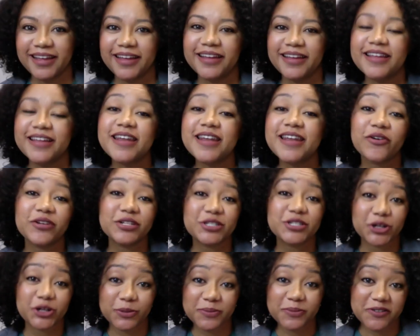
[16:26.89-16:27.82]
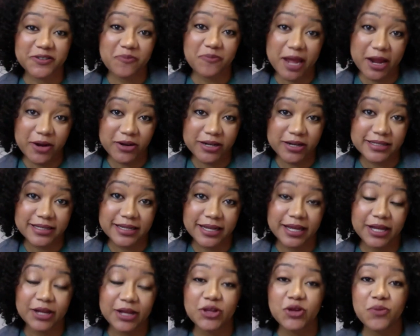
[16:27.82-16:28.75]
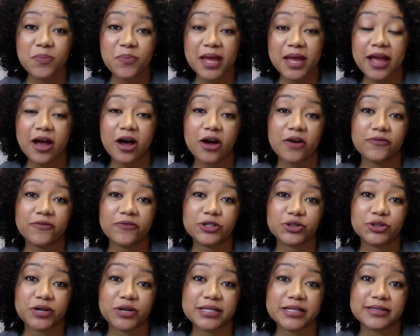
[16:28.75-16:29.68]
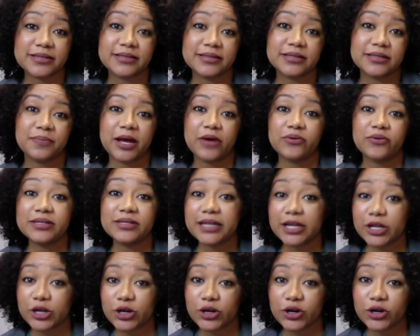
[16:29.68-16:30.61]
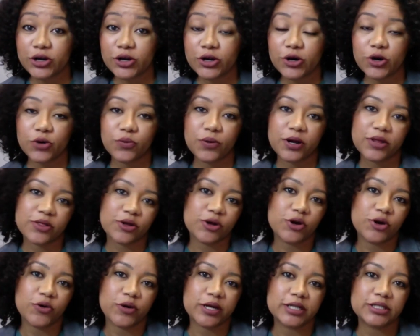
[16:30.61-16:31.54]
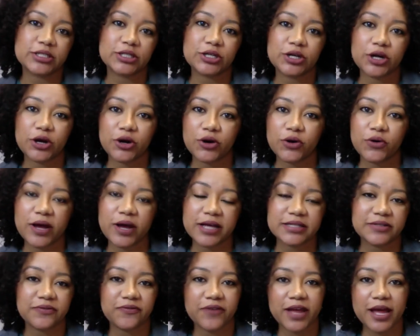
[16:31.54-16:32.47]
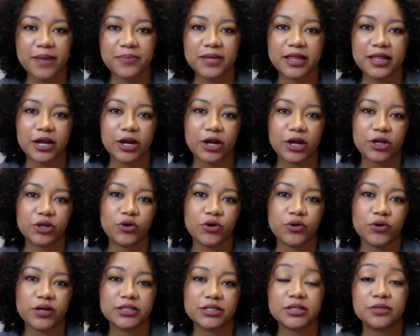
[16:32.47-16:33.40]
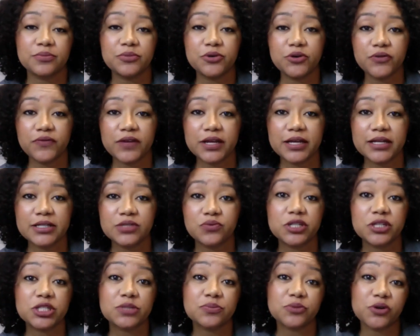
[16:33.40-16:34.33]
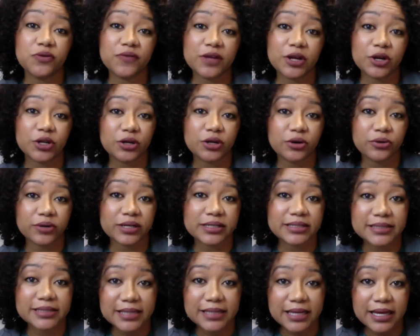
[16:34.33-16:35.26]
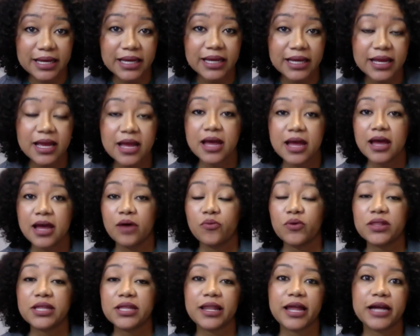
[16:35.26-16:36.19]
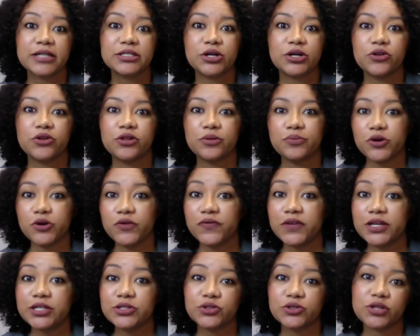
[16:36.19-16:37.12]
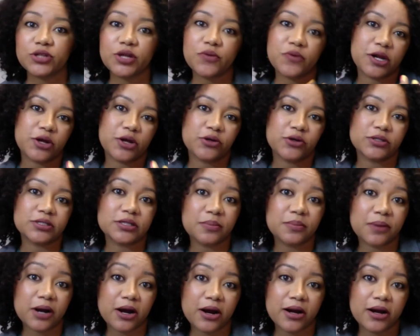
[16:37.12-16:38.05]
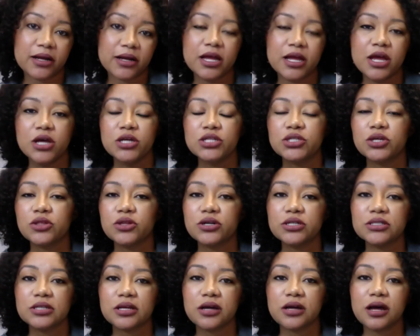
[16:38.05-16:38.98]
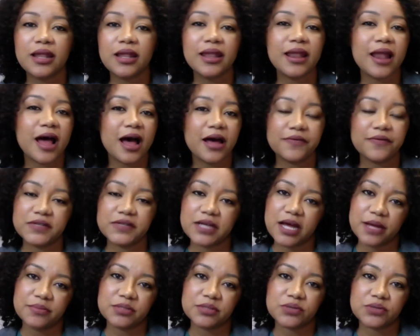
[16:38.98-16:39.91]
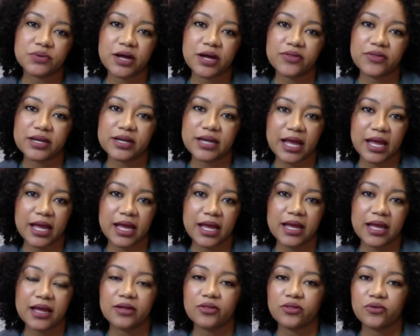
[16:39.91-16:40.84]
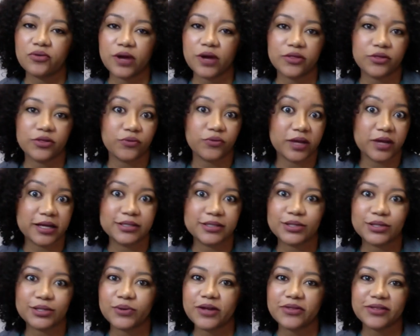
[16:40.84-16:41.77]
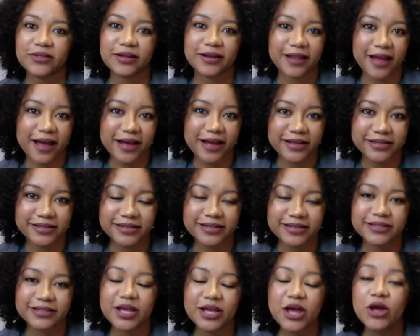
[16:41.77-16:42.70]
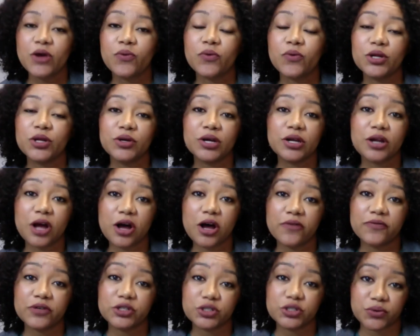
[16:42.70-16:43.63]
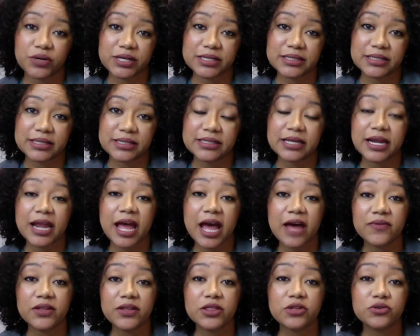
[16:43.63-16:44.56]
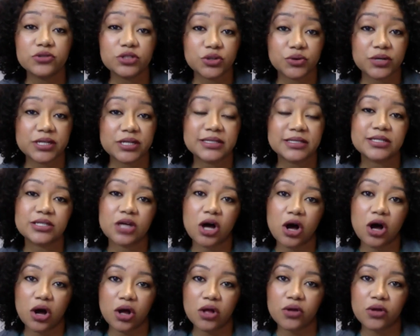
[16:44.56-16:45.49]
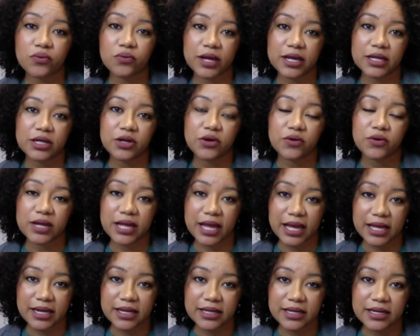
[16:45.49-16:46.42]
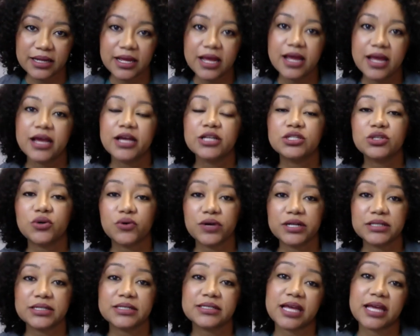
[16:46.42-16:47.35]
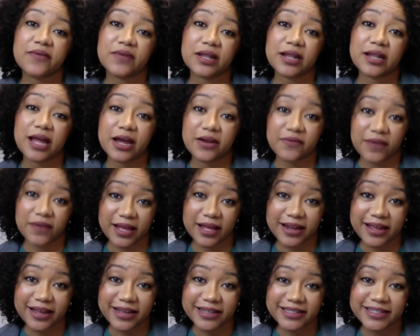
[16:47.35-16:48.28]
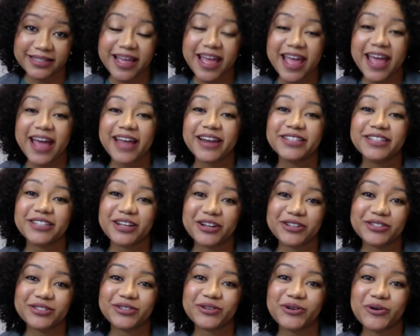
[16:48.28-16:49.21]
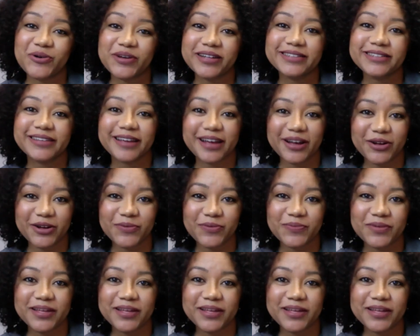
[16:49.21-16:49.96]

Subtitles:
Now, in terms of parenting, you may offer choices about dinner or where they're going to go as a family. Like, are you going to the movies? Which movie are you going to see? Would they like to go to the movies or do they want to go to the park? So there's a lot of times throughout the day, throughout the weeks, throughout the classes where you can offer choices, and having those choices already created is going to save a lot of headaches, and it's also going to help